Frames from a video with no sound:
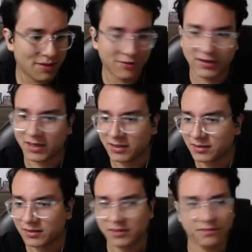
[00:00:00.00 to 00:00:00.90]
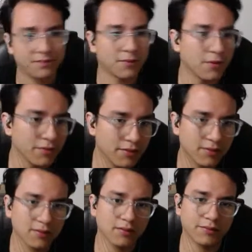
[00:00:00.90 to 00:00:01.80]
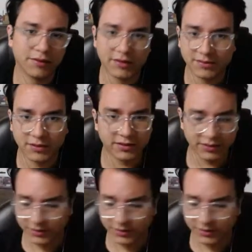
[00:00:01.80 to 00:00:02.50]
contents of both request builders.